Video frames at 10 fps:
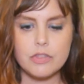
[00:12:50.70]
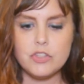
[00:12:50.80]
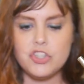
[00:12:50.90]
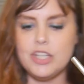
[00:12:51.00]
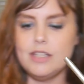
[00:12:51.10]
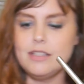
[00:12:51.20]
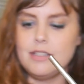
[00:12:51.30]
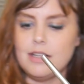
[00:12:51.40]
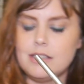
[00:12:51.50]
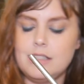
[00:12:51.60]
the cheese
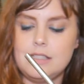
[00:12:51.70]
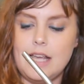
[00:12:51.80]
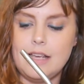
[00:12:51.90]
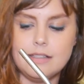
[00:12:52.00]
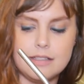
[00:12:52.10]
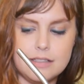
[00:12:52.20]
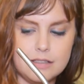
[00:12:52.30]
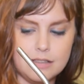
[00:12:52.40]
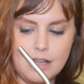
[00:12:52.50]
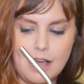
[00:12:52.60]
doesn't
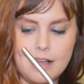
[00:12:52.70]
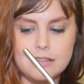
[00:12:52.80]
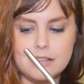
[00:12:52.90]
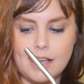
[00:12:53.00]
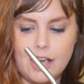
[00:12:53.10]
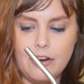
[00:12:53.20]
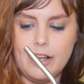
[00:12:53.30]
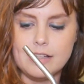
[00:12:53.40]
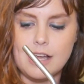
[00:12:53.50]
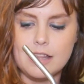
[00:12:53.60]
taste as
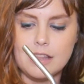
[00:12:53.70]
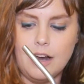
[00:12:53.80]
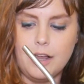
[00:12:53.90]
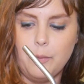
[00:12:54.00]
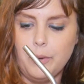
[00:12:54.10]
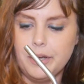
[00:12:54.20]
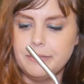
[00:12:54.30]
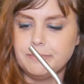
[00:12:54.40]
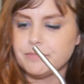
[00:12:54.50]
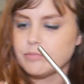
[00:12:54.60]
scary as I thought it
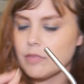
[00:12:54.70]
would.